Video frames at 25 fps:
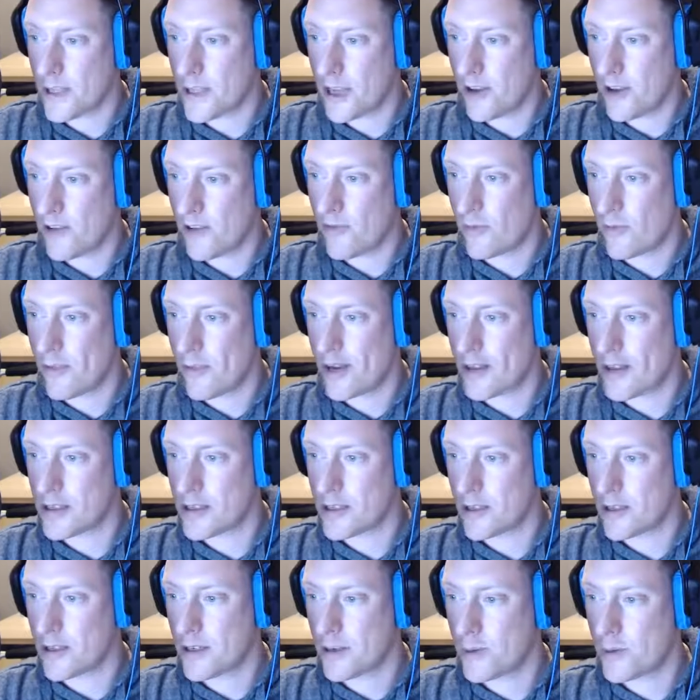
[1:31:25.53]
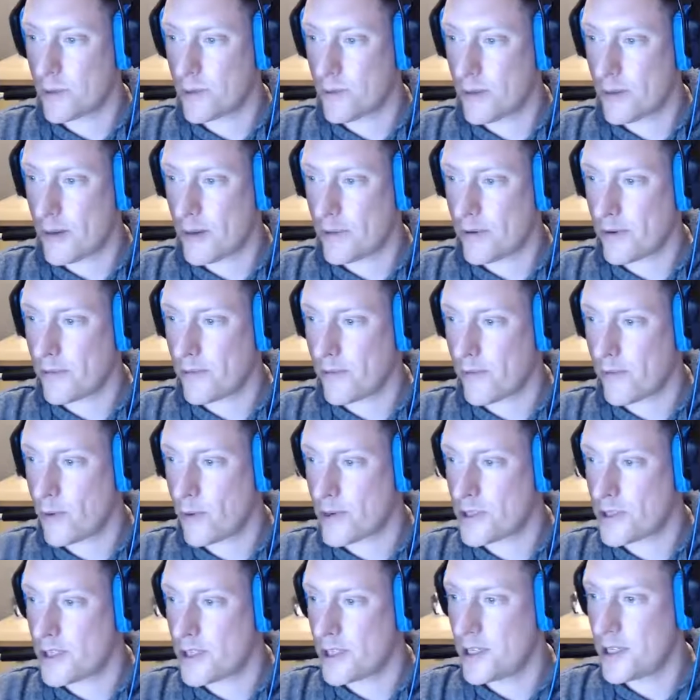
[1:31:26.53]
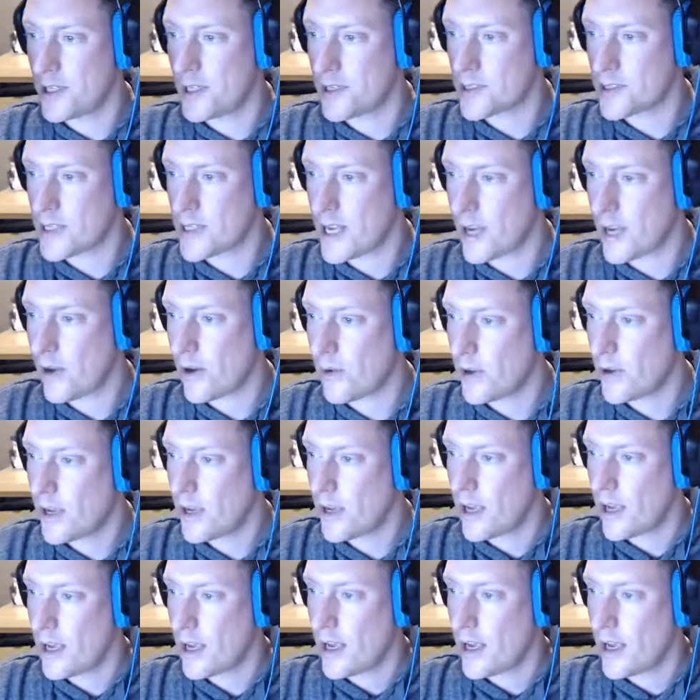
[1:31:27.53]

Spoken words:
I've been into prepping for 14 years now.